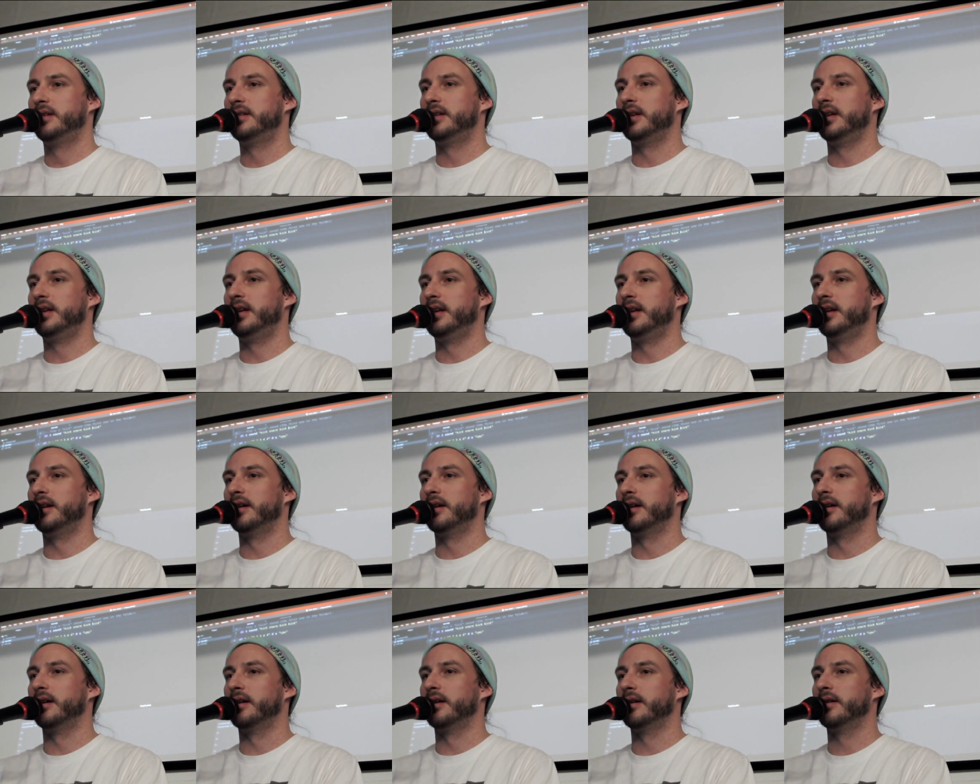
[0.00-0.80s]
to
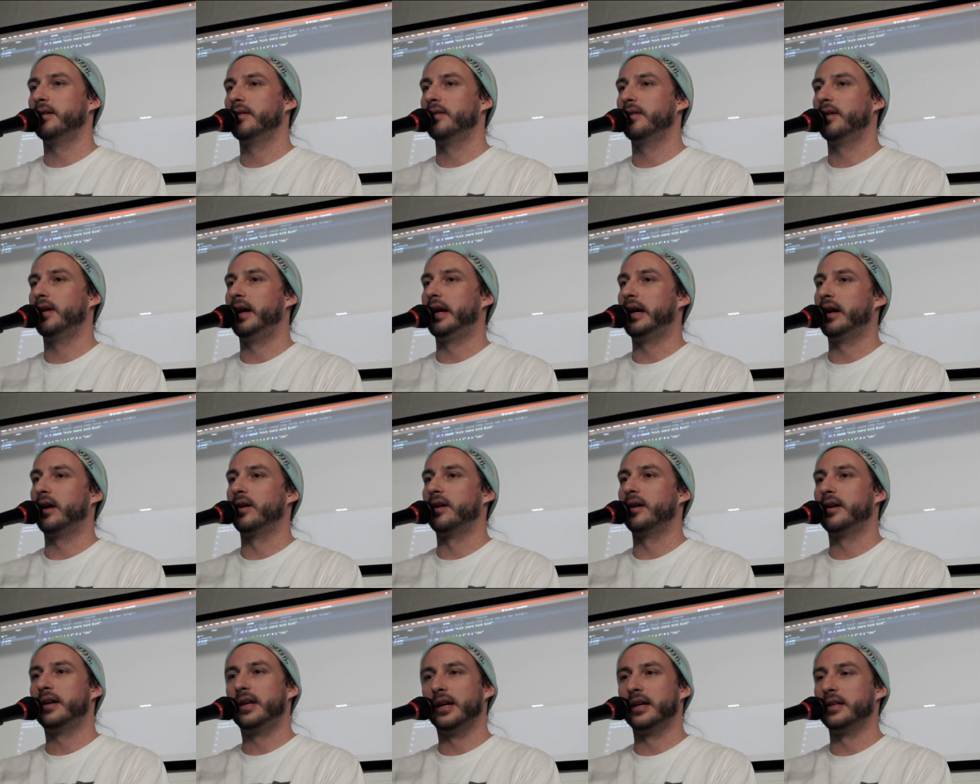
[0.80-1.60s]
hear like
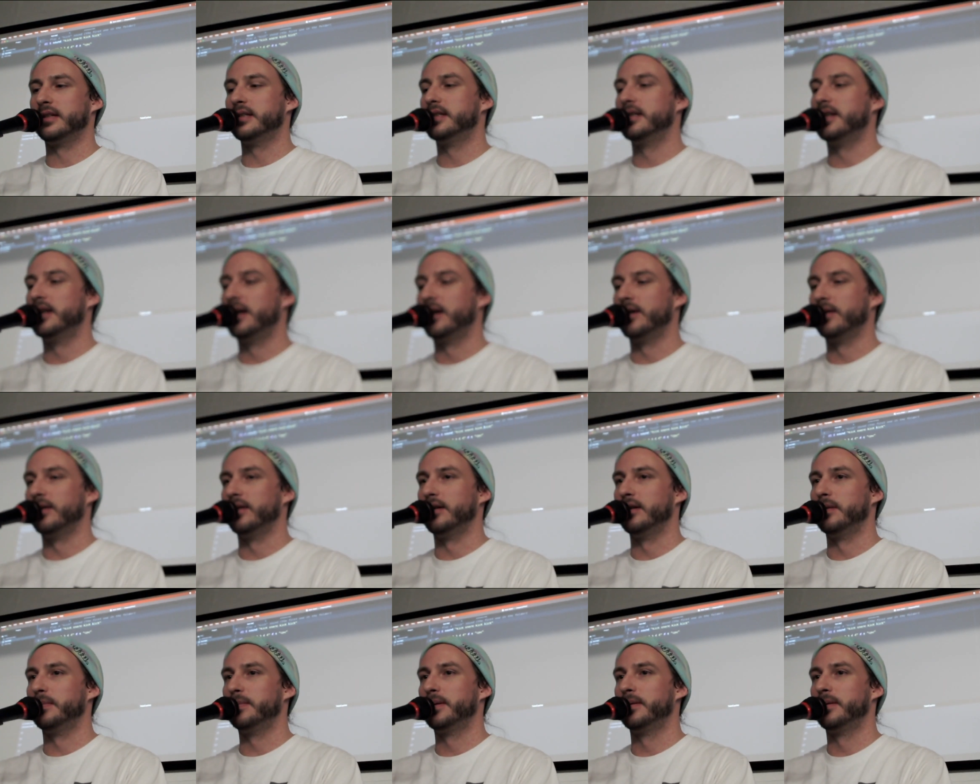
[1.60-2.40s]
our kick snare
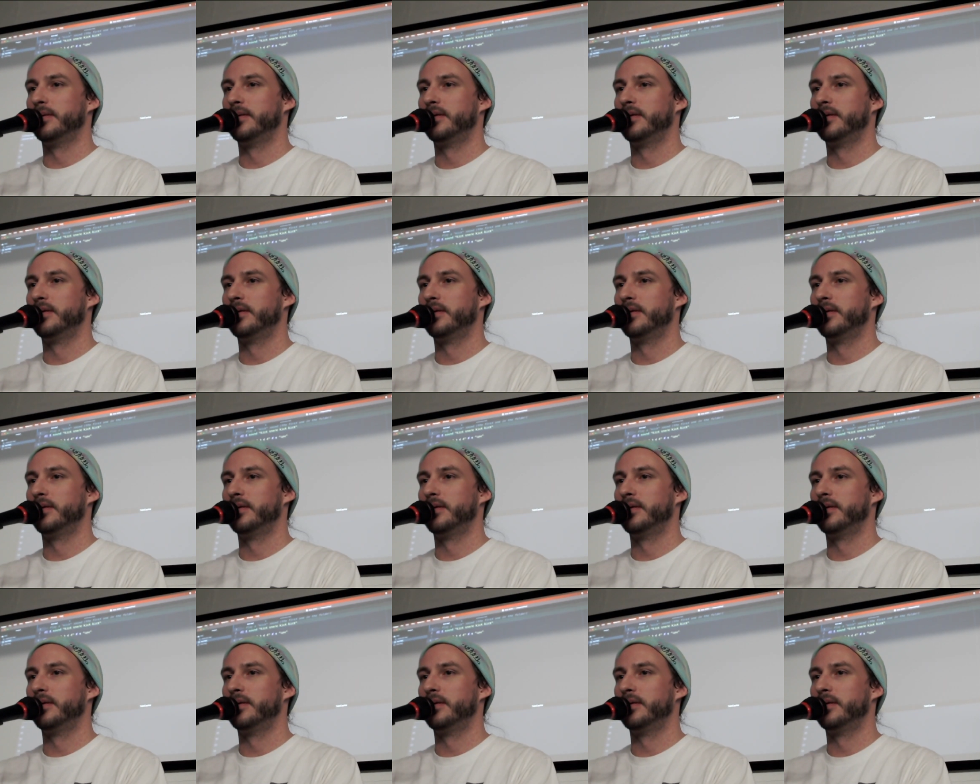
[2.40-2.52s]
loop.